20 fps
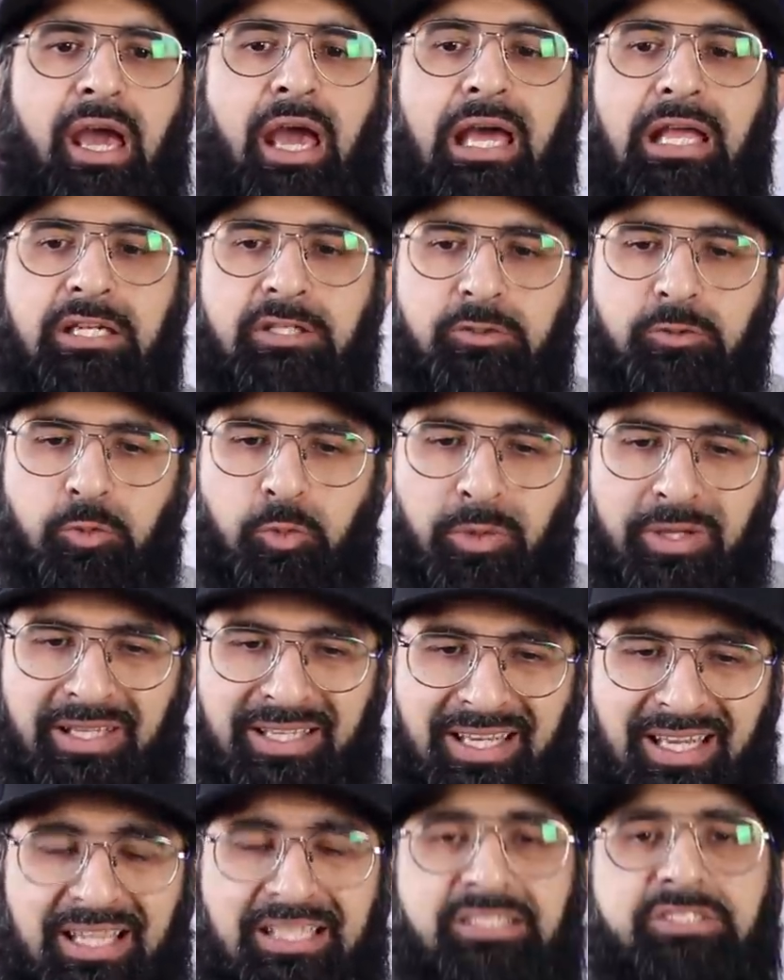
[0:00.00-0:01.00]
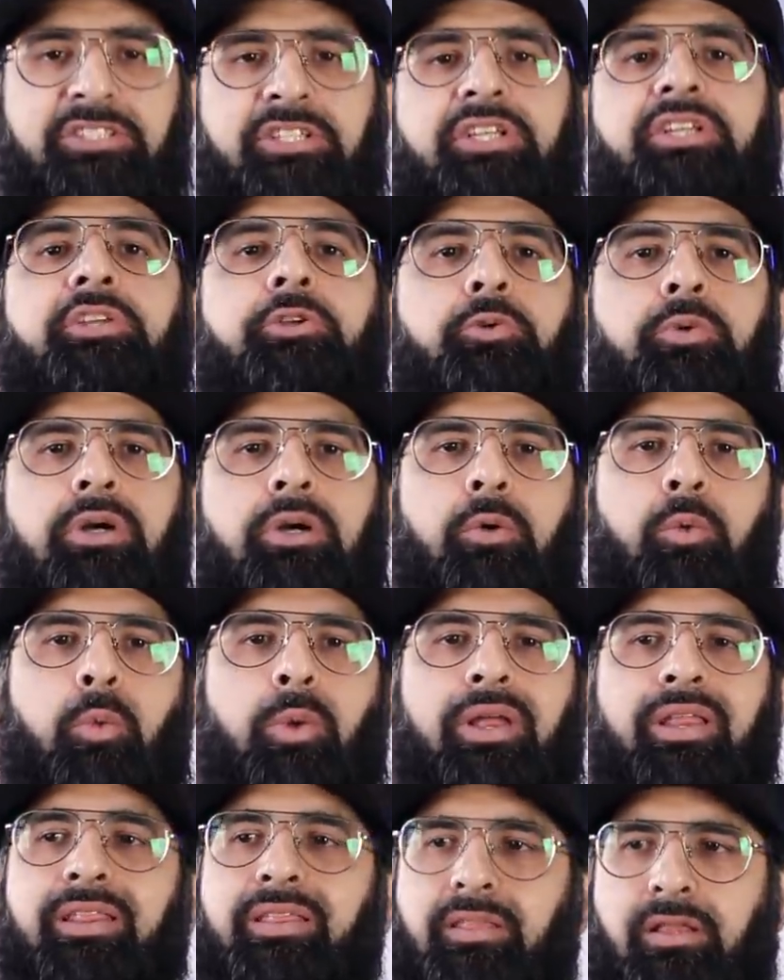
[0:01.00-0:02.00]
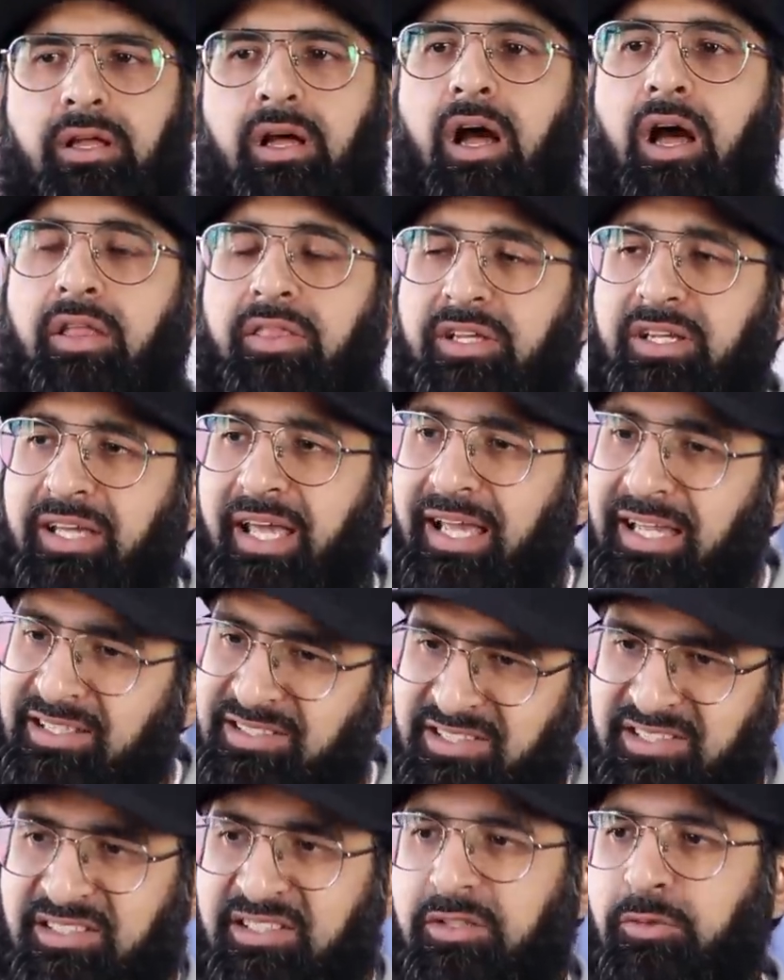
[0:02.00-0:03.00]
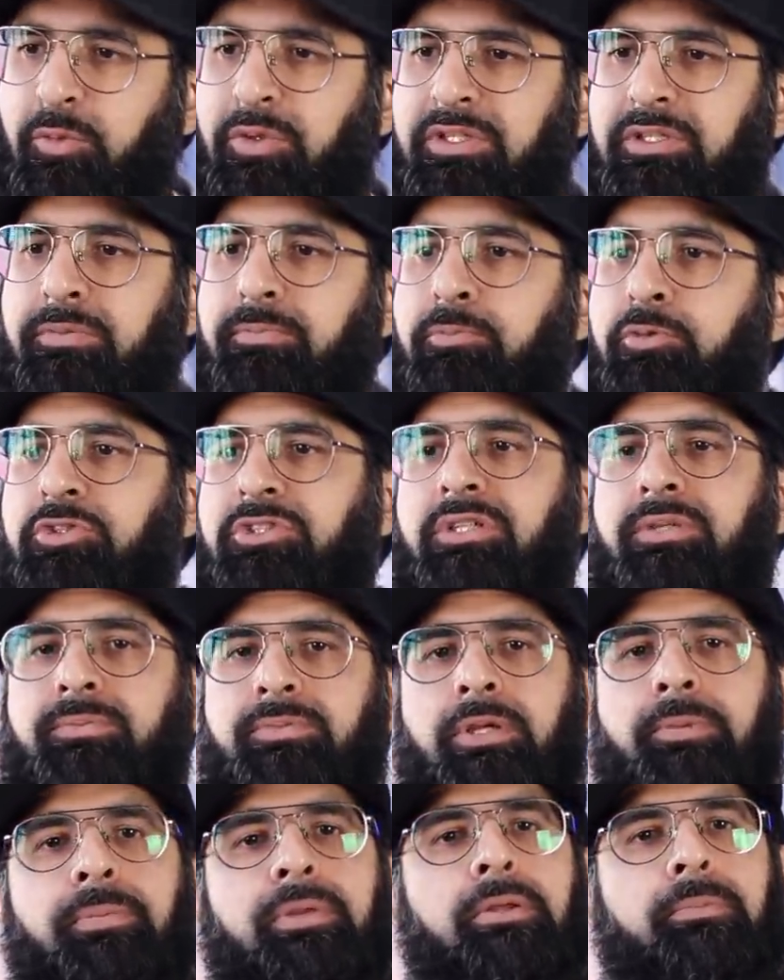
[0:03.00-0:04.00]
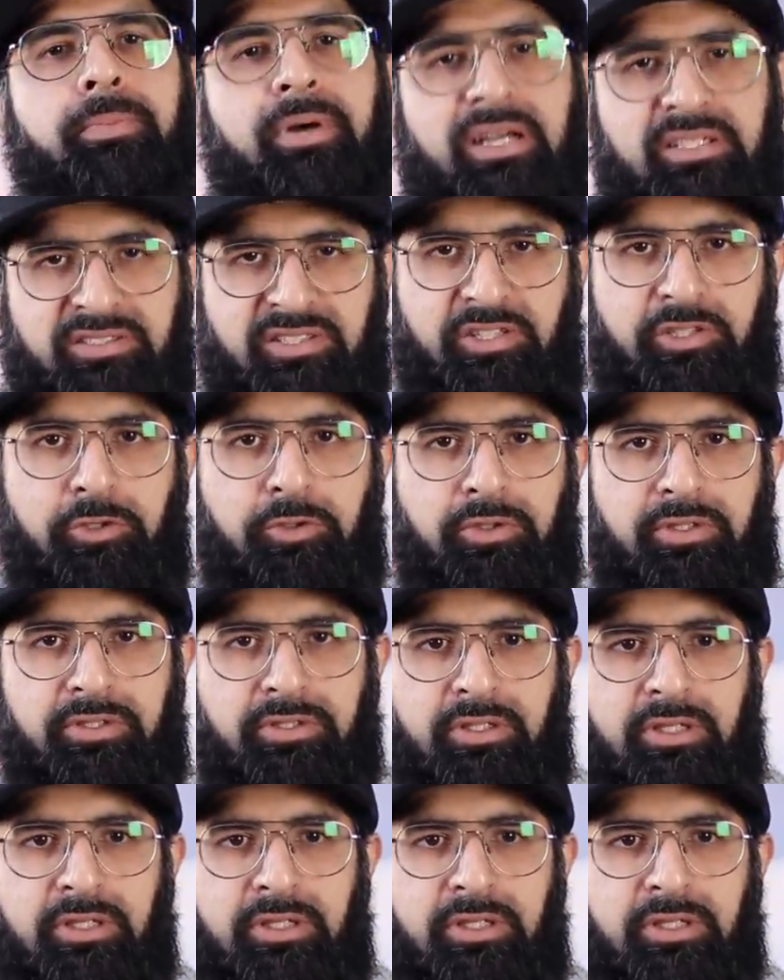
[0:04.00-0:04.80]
and we continue it with other cases in which Muslims are being persecuted.